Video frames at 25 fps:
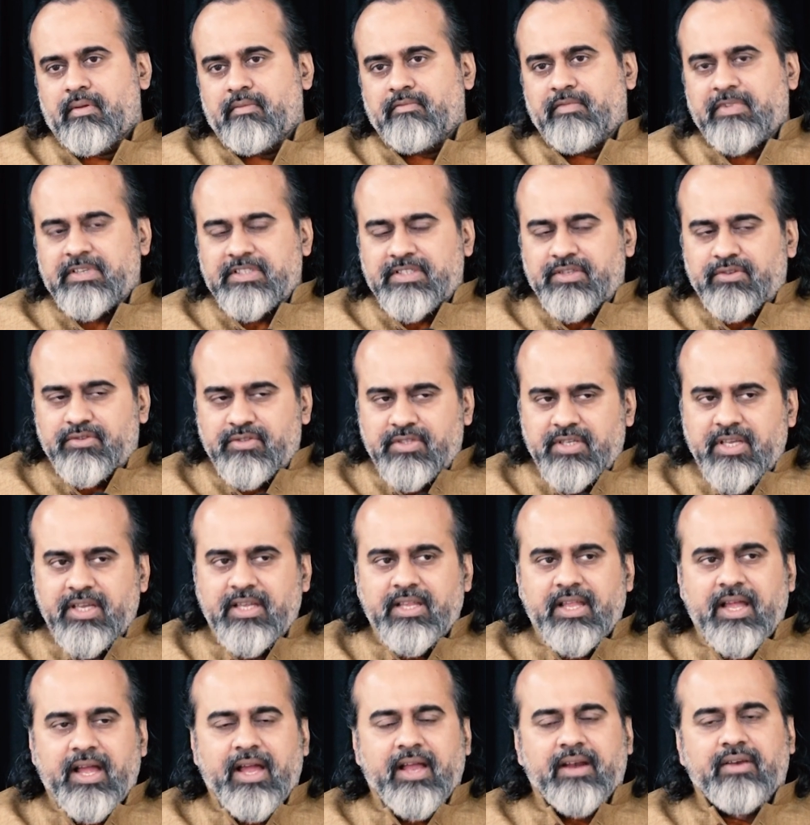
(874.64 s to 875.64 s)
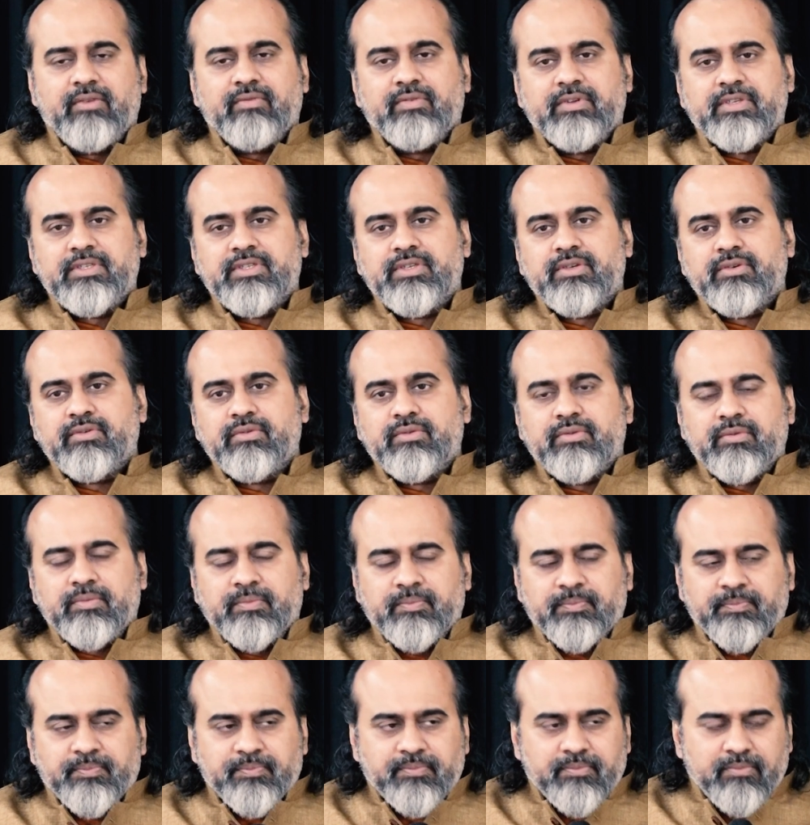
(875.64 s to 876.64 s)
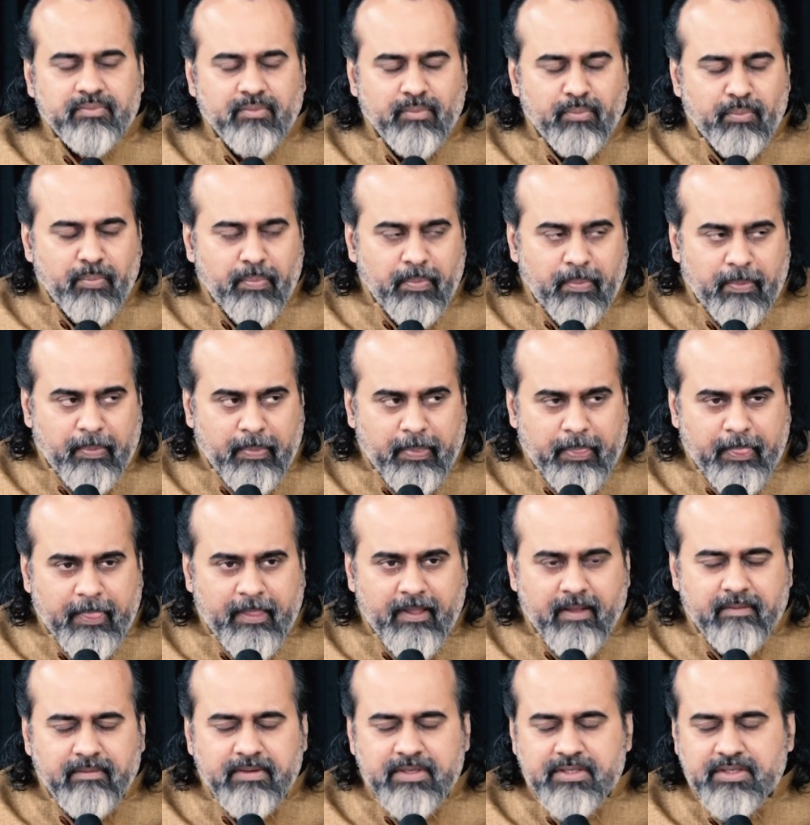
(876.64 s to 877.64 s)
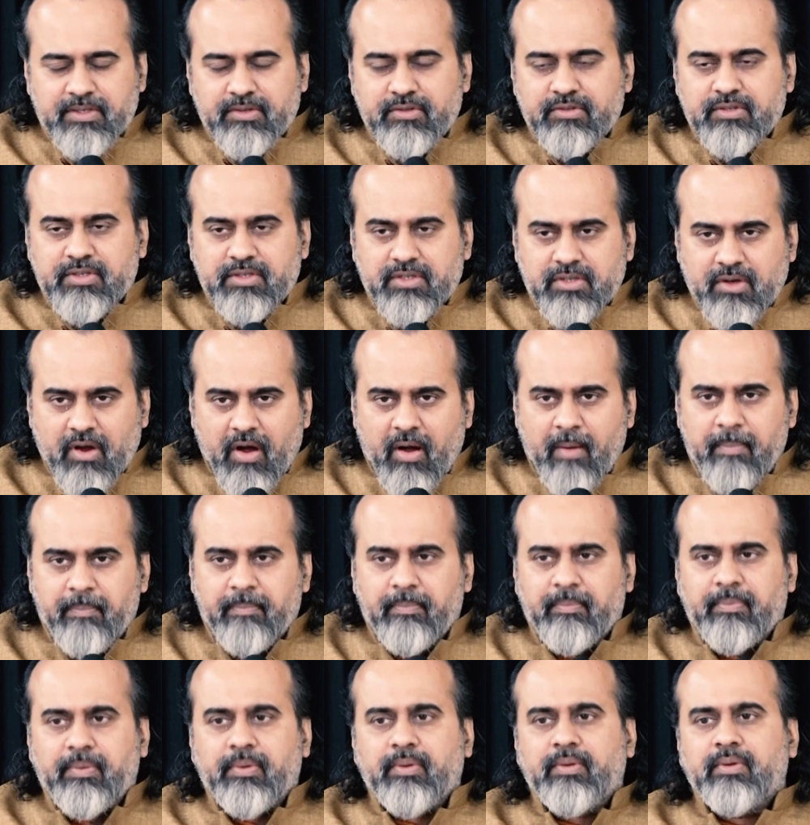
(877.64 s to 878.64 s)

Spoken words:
Once you see that, once you stop